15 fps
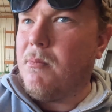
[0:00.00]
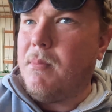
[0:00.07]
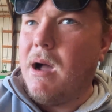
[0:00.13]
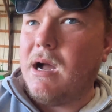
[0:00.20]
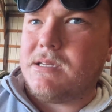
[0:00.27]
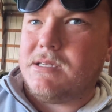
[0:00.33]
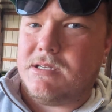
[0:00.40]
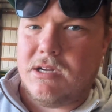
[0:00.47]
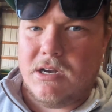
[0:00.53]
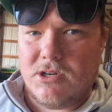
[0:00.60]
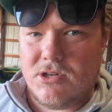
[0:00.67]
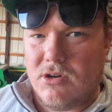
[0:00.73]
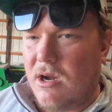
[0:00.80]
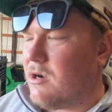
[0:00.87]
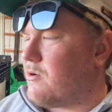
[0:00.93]
boxes on
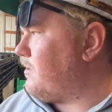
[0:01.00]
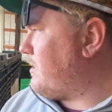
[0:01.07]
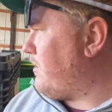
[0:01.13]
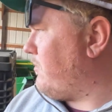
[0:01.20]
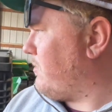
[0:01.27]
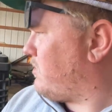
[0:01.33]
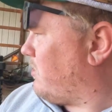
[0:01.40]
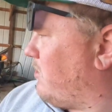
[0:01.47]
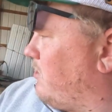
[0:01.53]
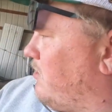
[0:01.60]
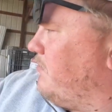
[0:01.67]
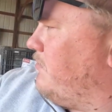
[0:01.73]
a truck when they return them.